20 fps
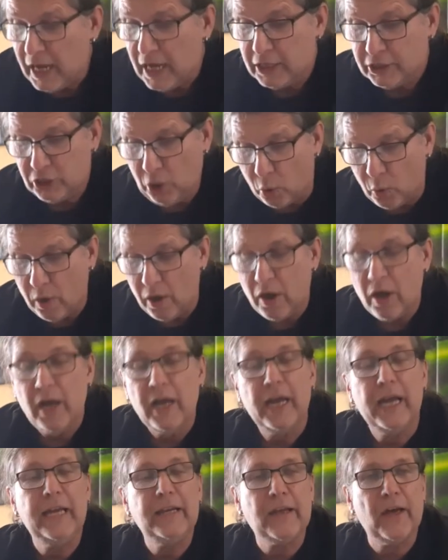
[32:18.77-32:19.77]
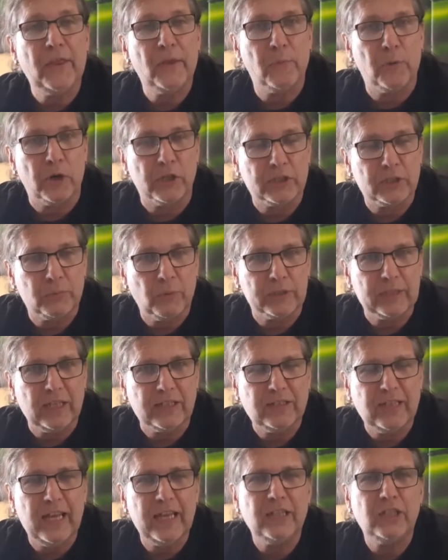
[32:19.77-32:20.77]
So, in other words, what they're
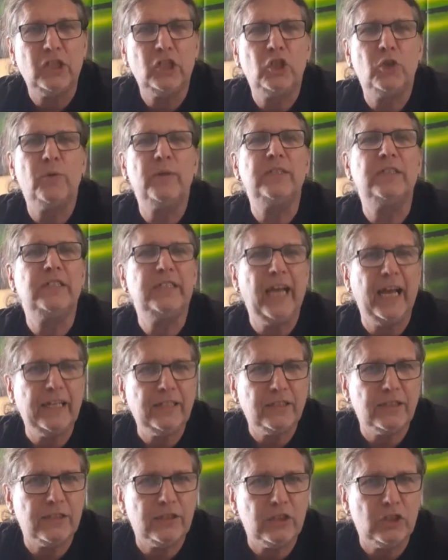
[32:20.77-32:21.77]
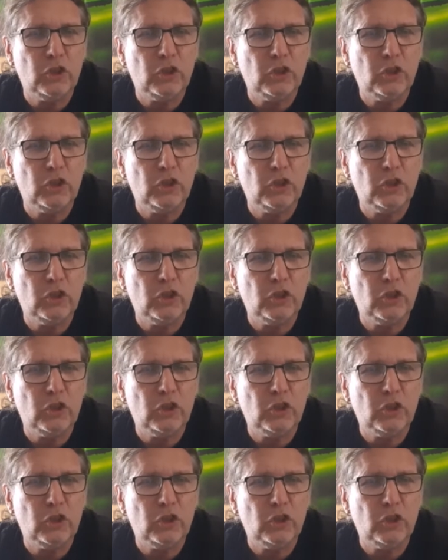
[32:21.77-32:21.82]
saying to you is, yes,